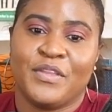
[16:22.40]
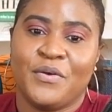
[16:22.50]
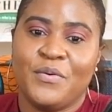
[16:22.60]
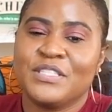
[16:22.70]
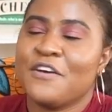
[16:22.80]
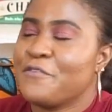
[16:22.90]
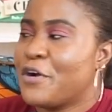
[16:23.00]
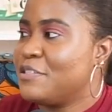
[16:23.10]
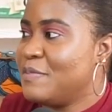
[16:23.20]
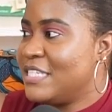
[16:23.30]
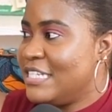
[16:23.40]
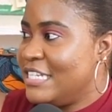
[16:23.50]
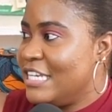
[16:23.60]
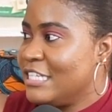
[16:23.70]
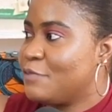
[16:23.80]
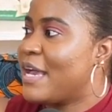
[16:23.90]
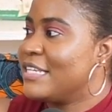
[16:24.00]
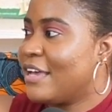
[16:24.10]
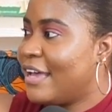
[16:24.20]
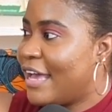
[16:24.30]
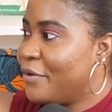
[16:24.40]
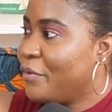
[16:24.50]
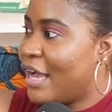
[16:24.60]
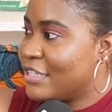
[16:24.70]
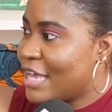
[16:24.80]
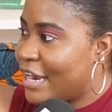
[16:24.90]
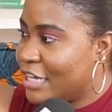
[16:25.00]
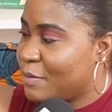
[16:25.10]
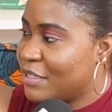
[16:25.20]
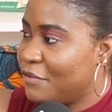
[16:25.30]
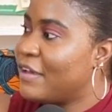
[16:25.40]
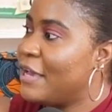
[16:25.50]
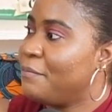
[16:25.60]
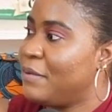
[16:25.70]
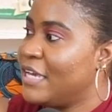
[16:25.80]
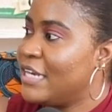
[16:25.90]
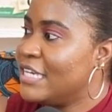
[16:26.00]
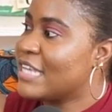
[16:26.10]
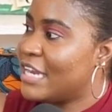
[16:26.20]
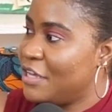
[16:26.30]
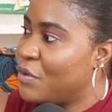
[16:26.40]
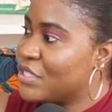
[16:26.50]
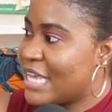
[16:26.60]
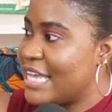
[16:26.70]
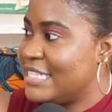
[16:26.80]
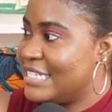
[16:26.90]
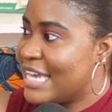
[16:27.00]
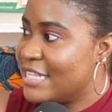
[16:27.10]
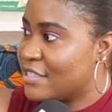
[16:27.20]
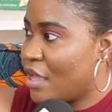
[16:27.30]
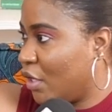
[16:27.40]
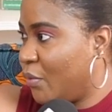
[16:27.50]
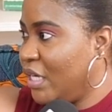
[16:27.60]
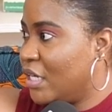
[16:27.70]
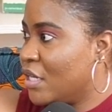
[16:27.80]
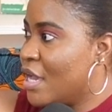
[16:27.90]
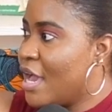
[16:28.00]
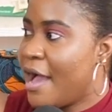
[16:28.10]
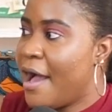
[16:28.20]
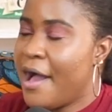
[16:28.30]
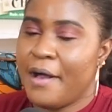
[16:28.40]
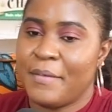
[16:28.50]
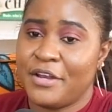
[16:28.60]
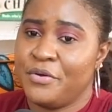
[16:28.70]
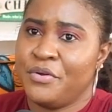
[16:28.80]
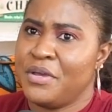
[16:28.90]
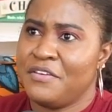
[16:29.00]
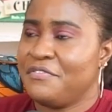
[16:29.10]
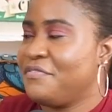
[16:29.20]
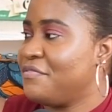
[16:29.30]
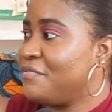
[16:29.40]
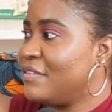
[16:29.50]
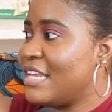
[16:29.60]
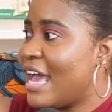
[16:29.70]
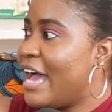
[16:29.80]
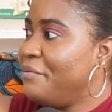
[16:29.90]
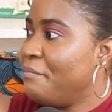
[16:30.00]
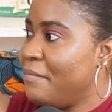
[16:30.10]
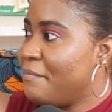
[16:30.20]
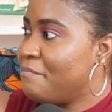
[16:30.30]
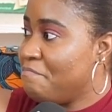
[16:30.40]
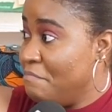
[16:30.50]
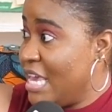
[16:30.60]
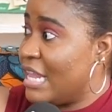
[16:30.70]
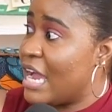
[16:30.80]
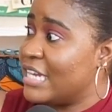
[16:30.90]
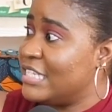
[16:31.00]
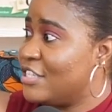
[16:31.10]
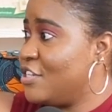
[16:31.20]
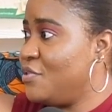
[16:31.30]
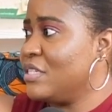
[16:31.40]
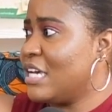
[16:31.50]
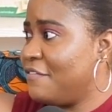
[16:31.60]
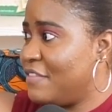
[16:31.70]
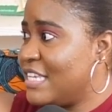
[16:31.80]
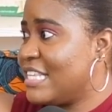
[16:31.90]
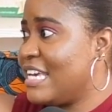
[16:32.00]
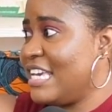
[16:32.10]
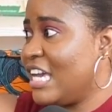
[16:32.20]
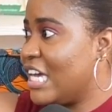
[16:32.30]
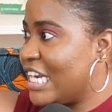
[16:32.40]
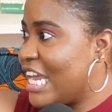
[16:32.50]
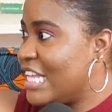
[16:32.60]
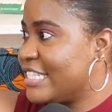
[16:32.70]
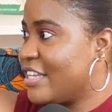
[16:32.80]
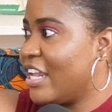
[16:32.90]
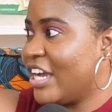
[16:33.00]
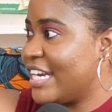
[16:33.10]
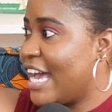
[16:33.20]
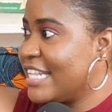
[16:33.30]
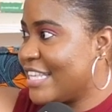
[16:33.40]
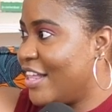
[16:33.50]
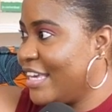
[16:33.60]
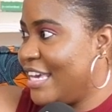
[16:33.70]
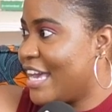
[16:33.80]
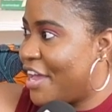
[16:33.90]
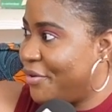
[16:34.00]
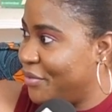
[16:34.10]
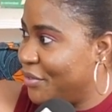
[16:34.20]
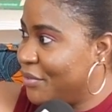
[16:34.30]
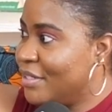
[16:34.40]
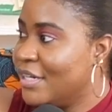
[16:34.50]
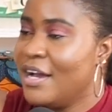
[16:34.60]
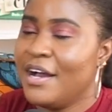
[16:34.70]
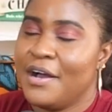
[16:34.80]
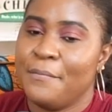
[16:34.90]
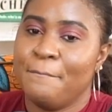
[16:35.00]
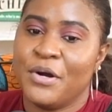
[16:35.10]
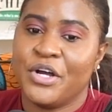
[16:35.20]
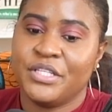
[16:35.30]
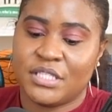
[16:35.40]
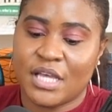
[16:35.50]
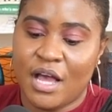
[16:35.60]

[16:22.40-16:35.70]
Was of course misleading. Spice had a Spotify playlist and it was titled Dancehall Queen. I don't know if they had male artists to do it and if they said King of the Dancehall or Dancehall King, I don't know. But